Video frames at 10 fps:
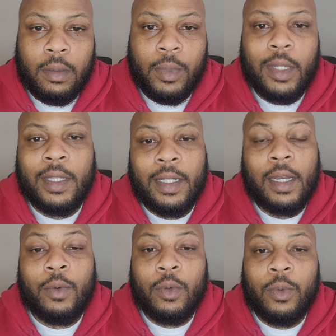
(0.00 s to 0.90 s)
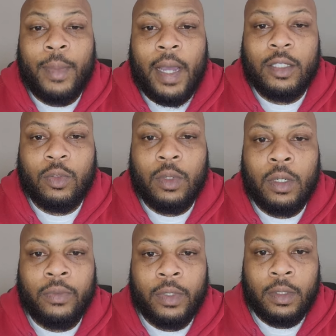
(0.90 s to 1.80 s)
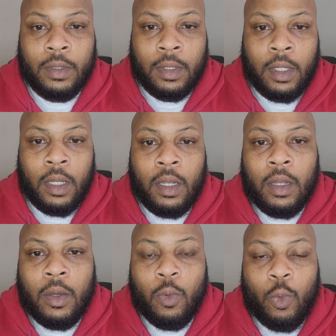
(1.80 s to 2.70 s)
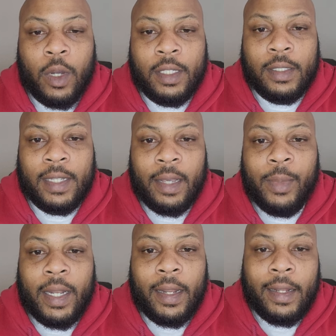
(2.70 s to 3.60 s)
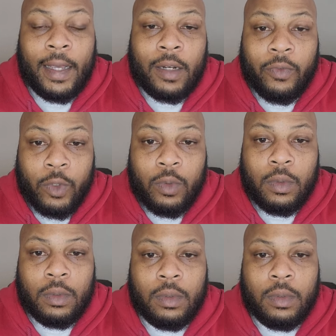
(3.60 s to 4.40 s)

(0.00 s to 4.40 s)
But the thing that I want to remind you of is what's emanating out of you.